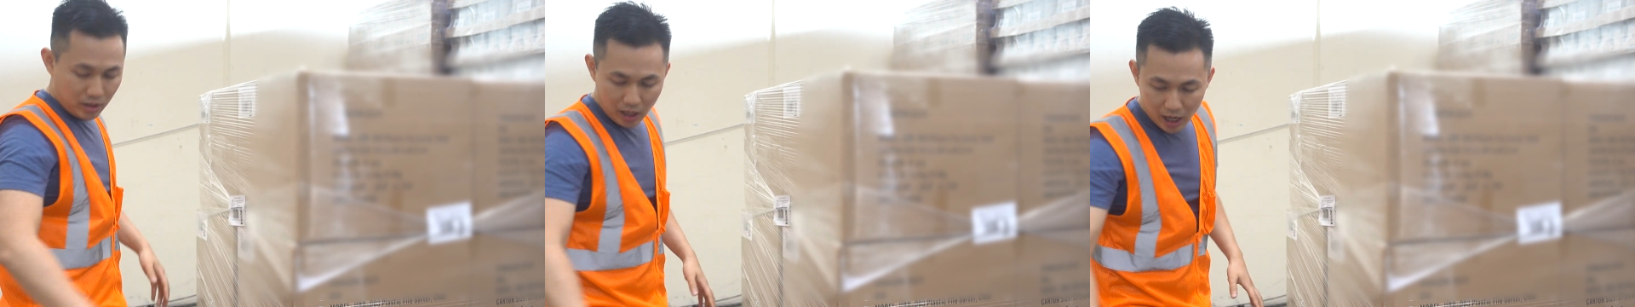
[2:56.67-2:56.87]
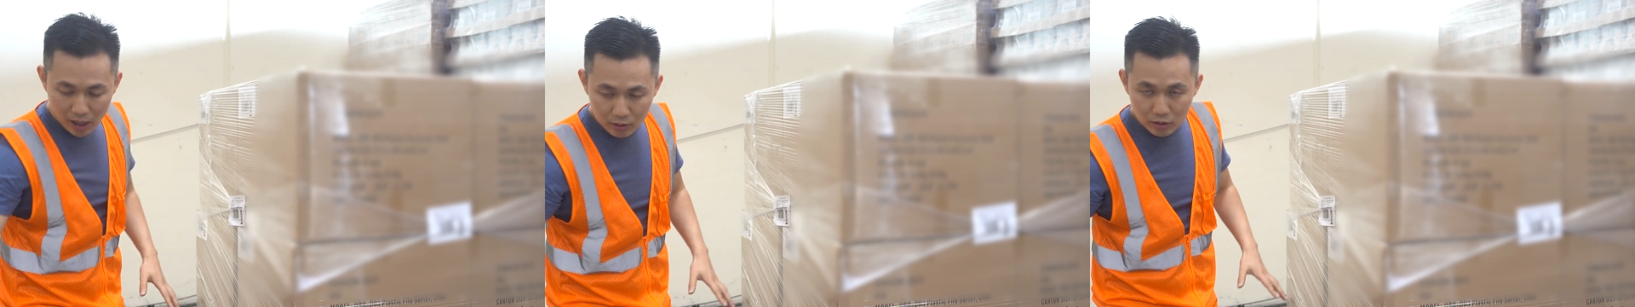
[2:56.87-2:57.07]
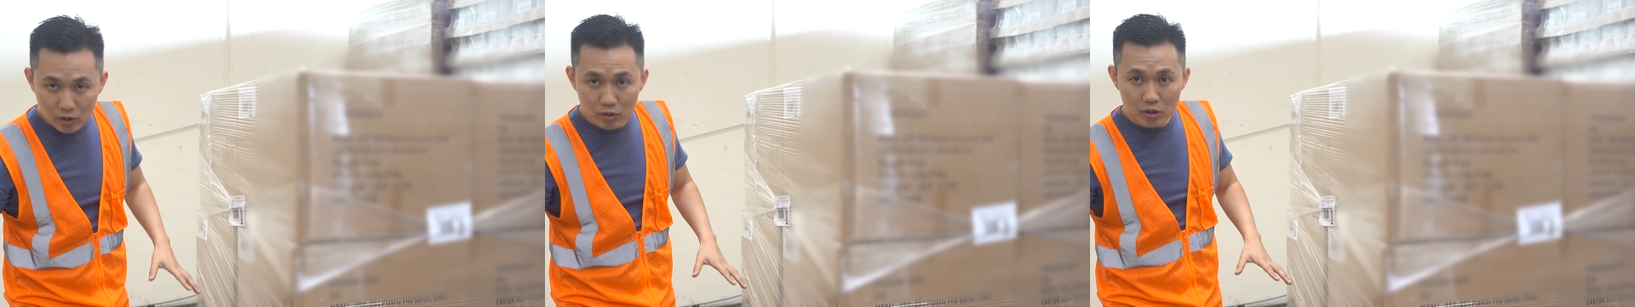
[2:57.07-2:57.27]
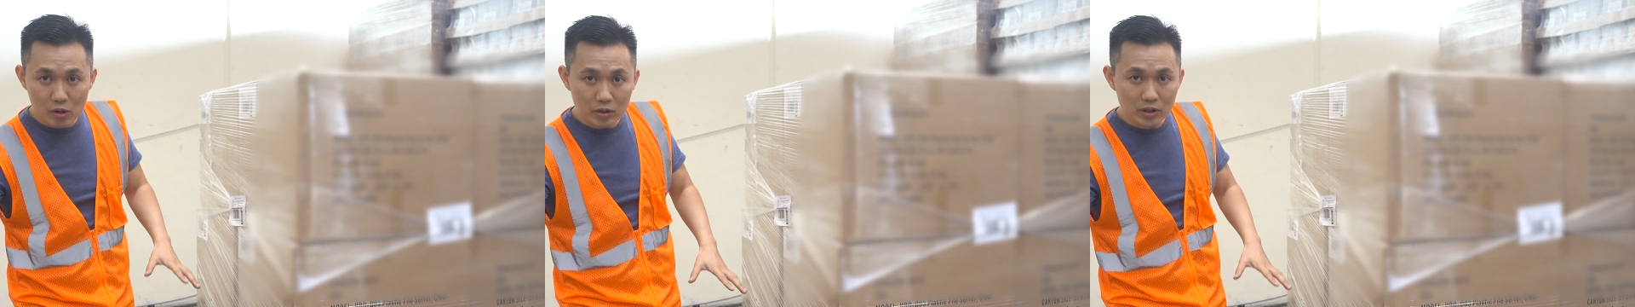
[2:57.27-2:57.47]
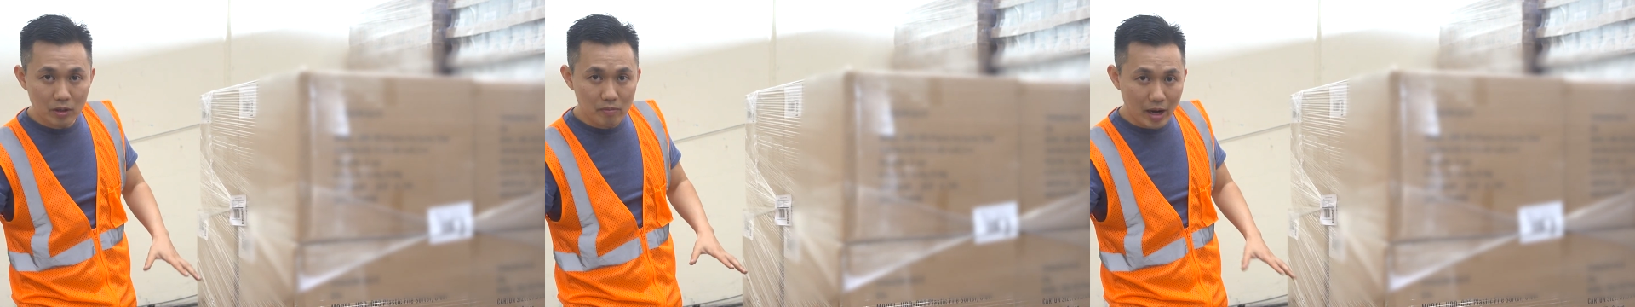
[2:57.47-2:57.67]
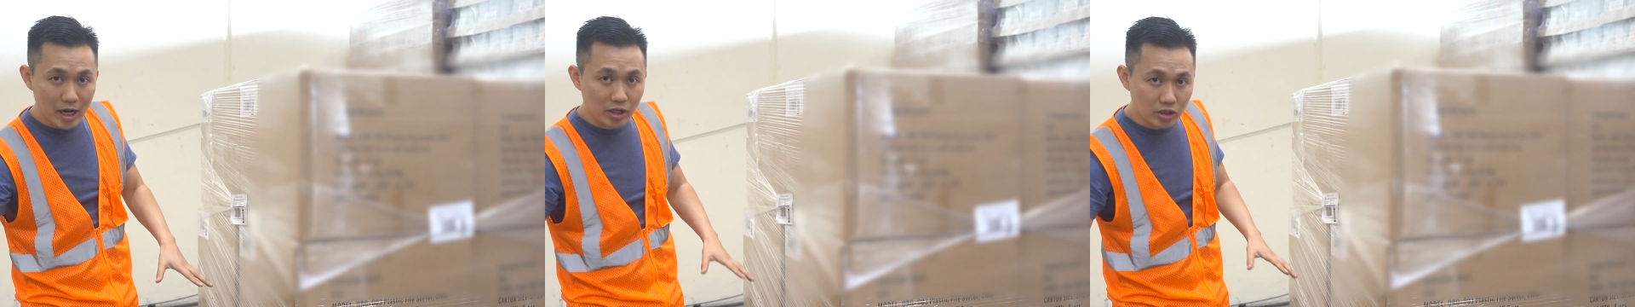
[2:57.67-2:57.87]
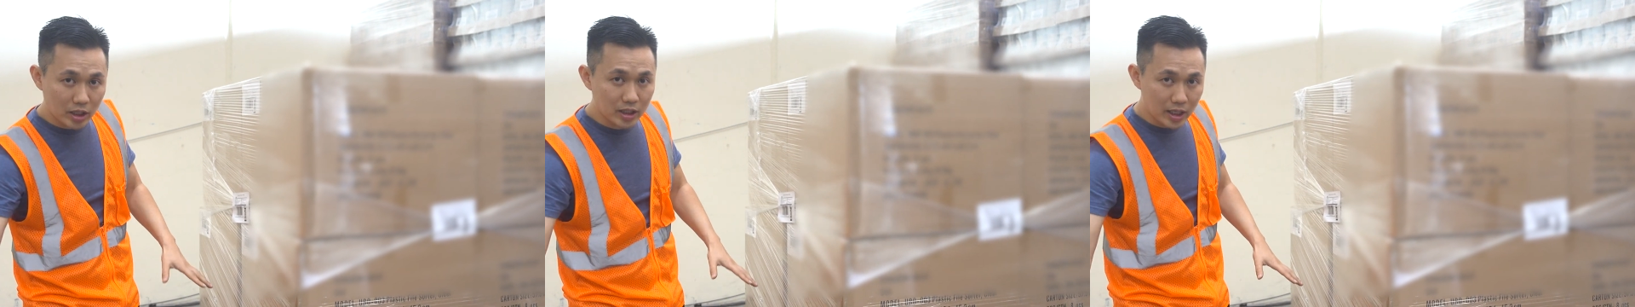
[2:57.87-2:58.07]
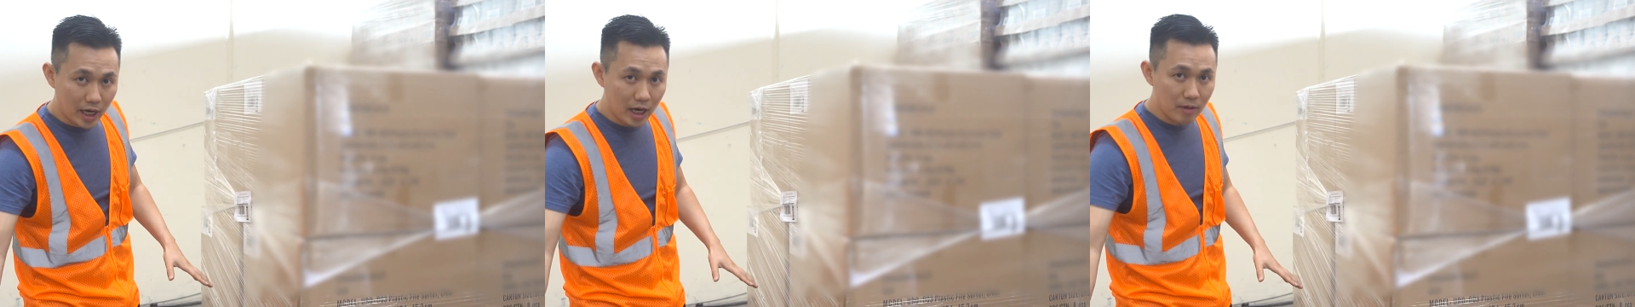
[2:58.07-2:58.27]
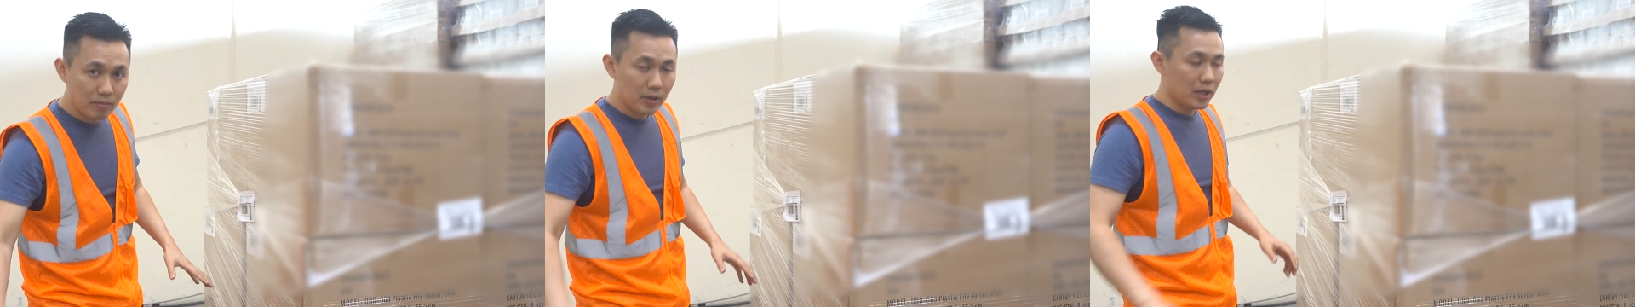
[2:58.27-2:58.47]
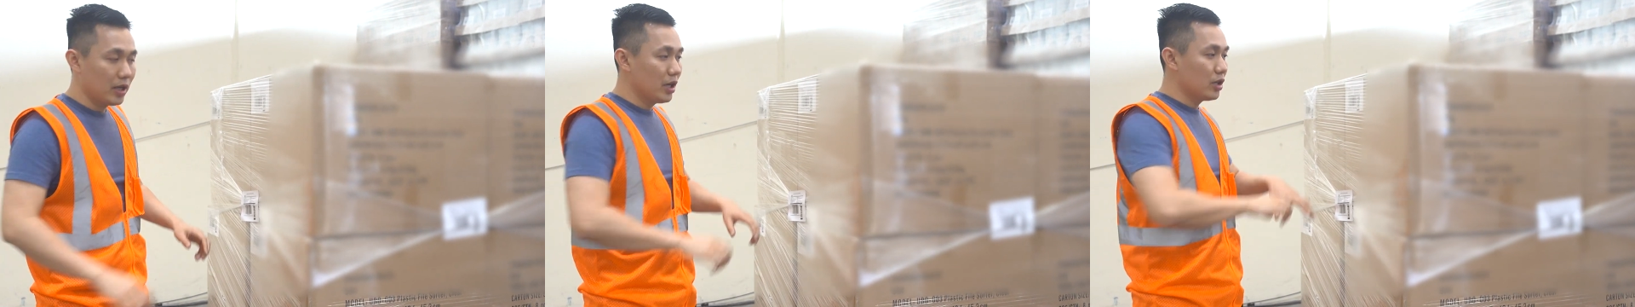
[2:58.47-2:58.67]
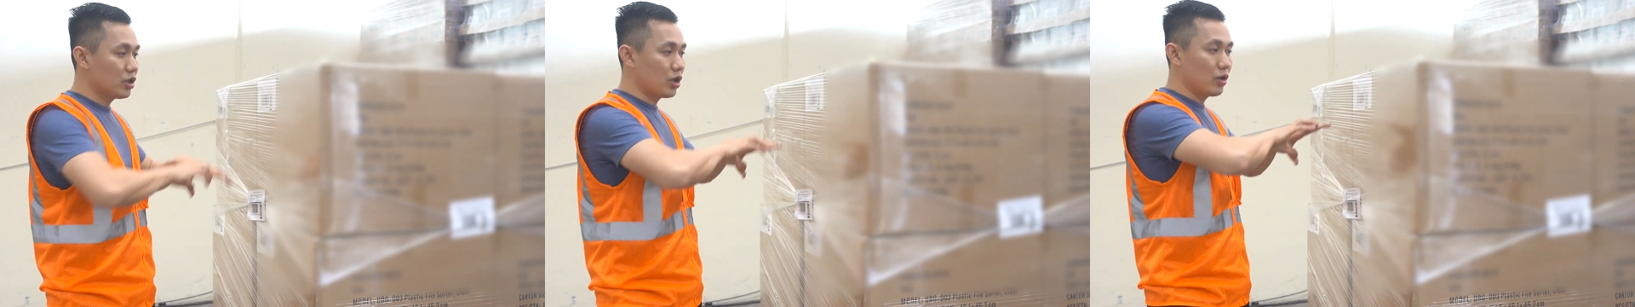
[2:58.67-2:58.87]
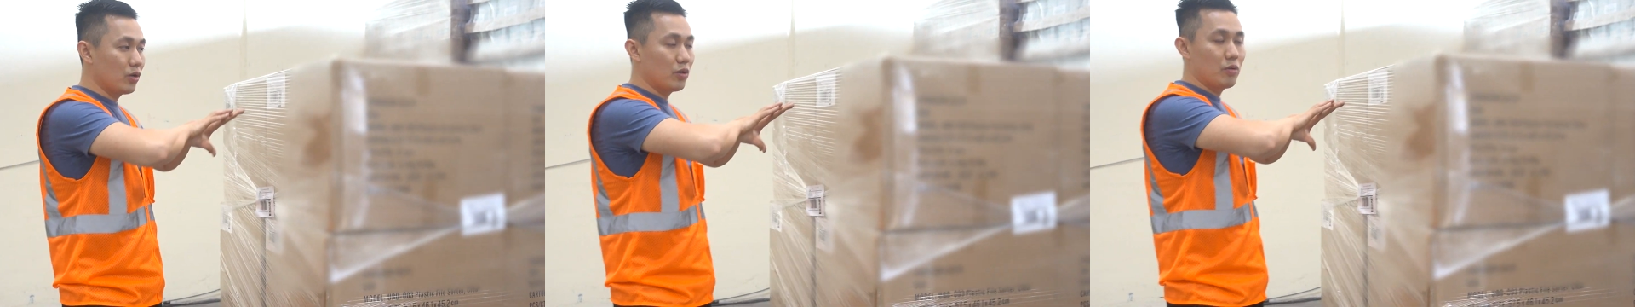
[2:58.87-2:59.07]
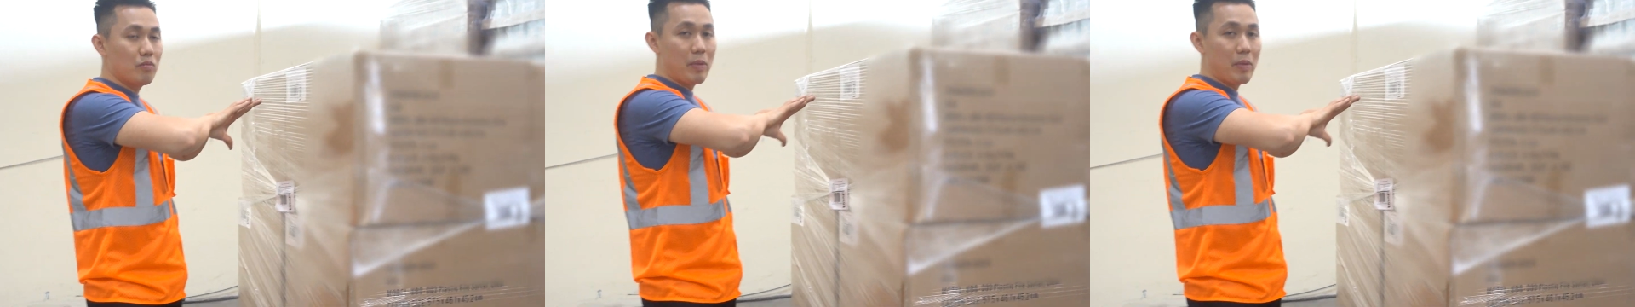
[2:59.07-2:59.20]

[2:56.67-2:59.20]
Uh, you use the measuring tape to